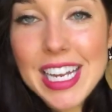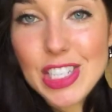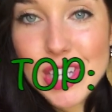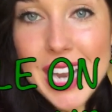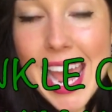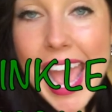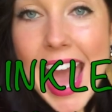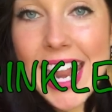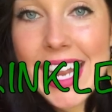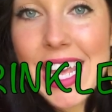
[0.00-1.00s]
addition, I
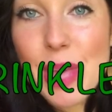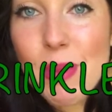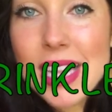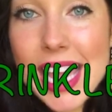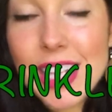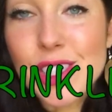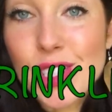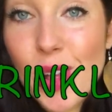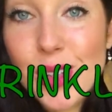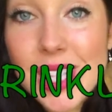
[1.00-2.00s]
added Himalayan
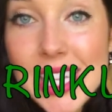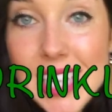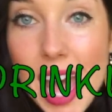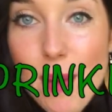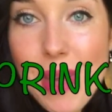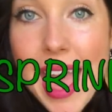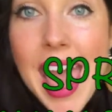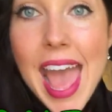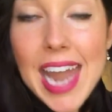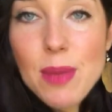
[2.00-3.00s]
salt to the top,
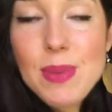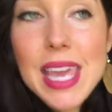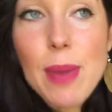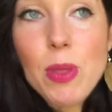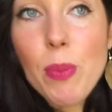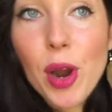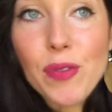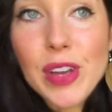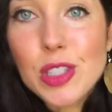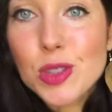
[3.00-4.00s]
and it became the
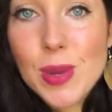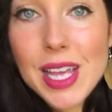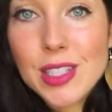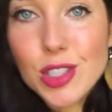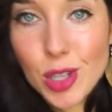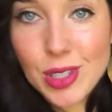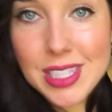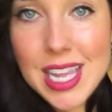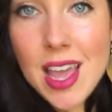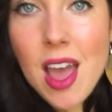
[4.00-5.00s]
perfect sweet and
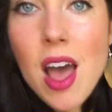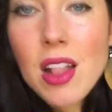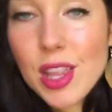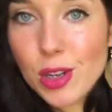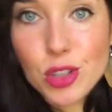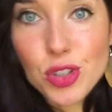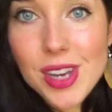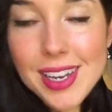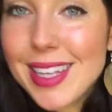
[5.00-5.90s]
salty little treat.